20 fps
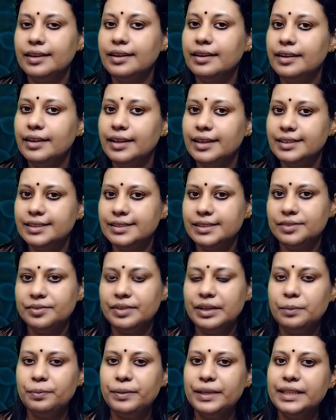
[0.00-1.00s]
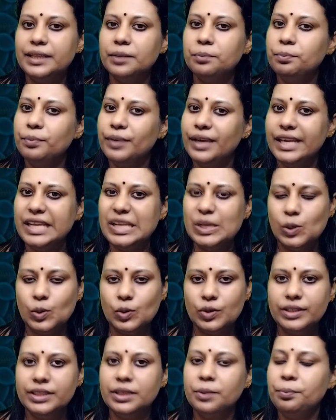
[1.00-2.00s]
Next will be the pain
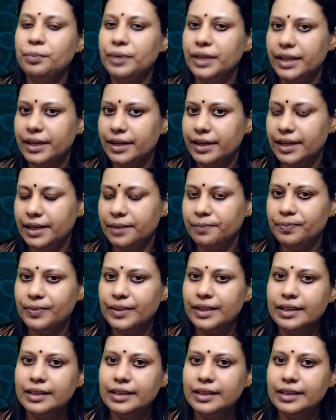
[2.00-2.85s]
on the perineum.